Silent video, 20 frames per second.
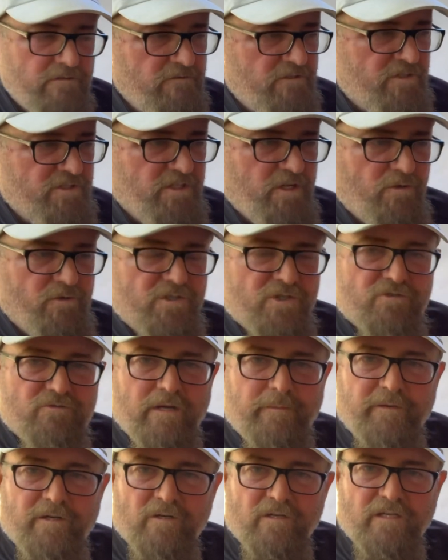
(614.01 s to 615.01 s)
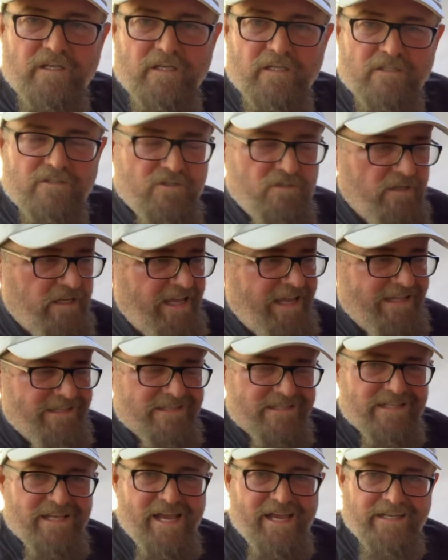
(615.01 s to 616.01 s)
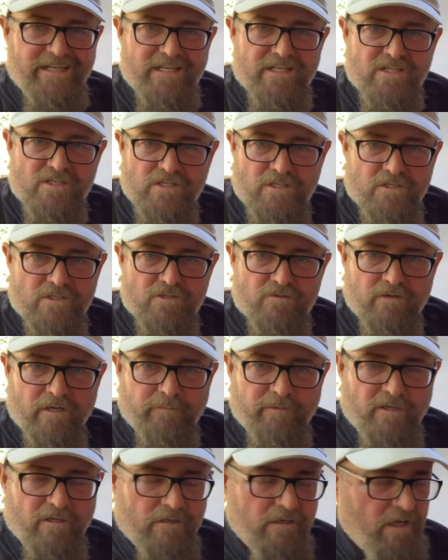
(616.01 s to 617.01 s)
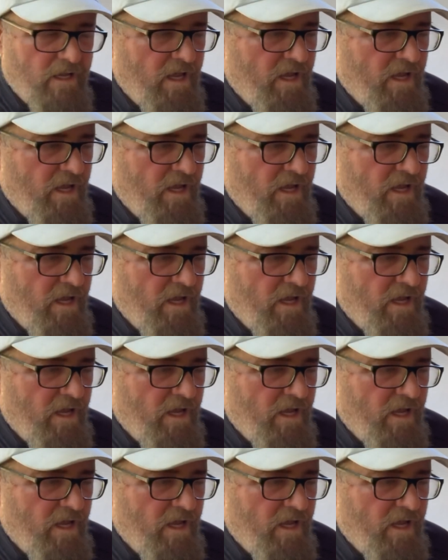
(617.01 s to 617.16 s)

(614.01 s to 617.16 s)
There's no distributor kits. You can't sign in as a distributor.